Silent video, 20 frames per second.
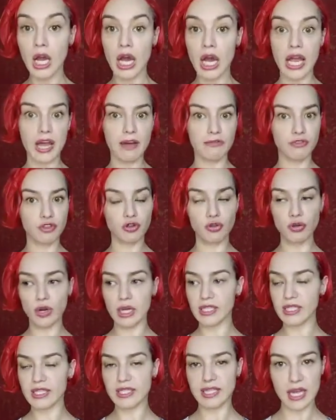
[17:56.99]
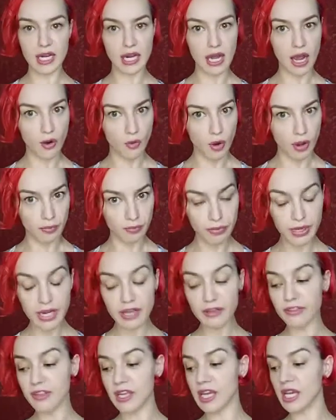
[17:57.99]
I have to understand how I'm
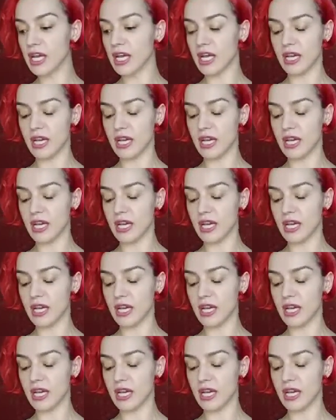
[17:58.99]
breathing.